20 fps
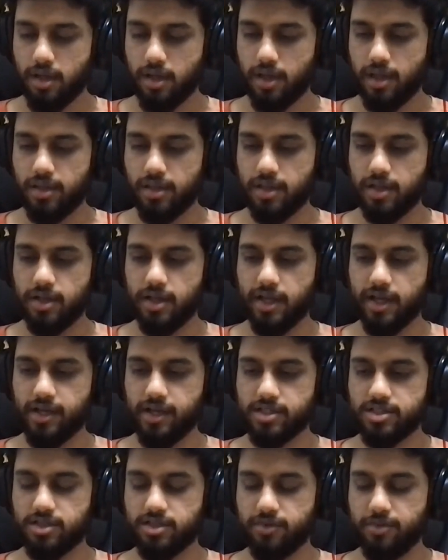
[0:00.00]
And then
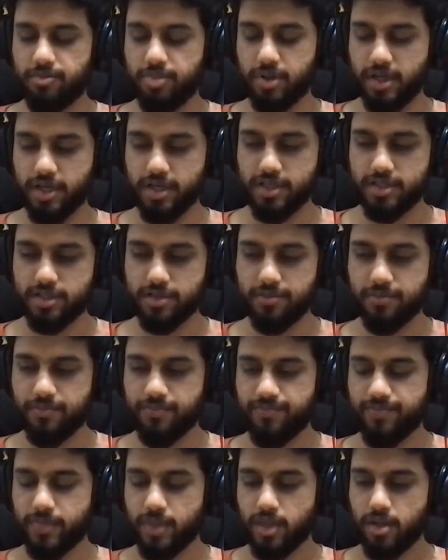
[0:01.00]
negation of implication,
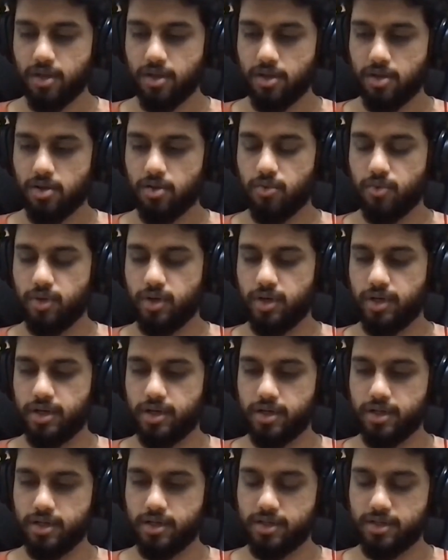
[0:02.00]
where
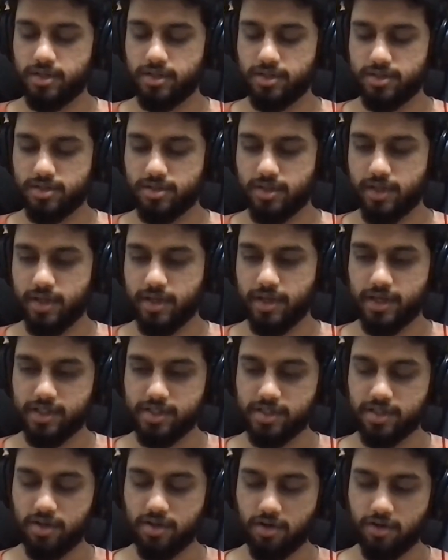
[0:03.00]
it is
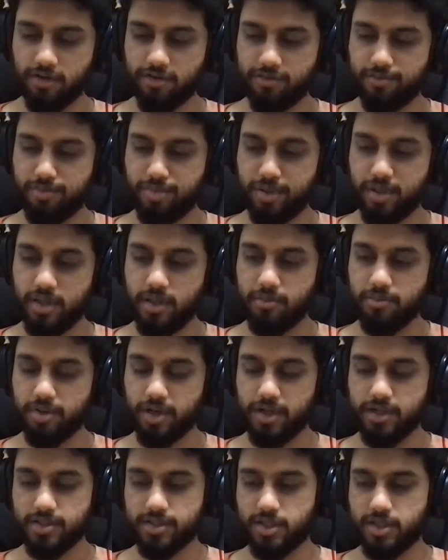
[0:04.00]
negation of P
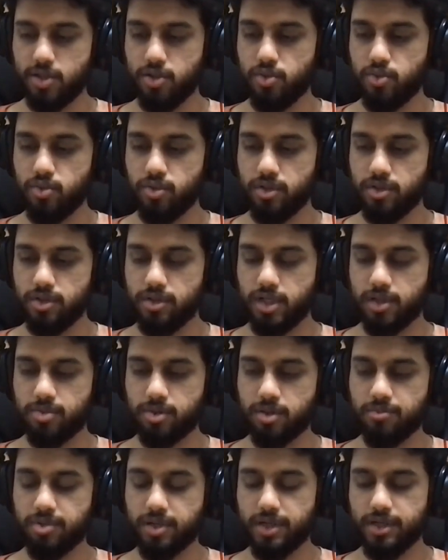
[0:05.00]
implies Q,
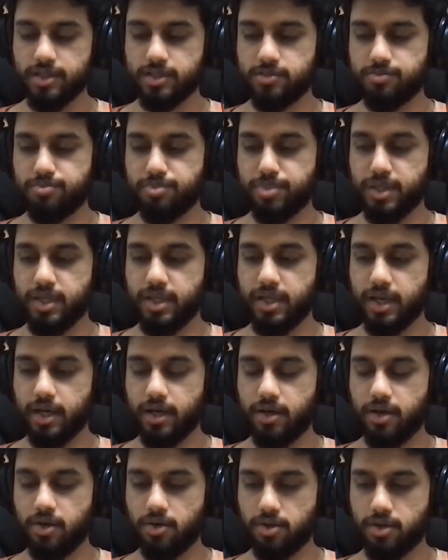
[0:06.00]
double implies P
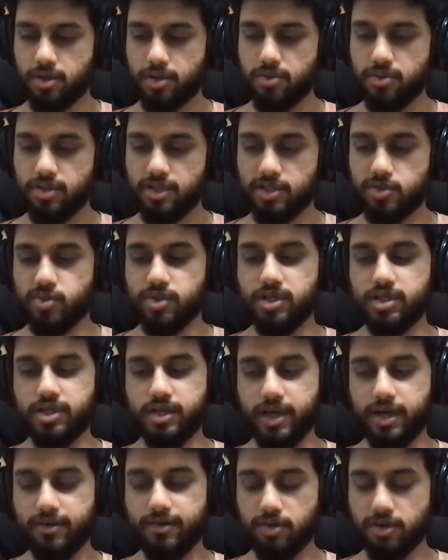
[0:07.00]
and not Q. This we
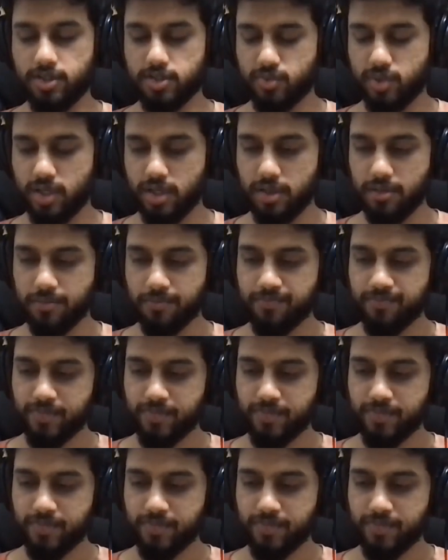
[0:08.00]
derived as well.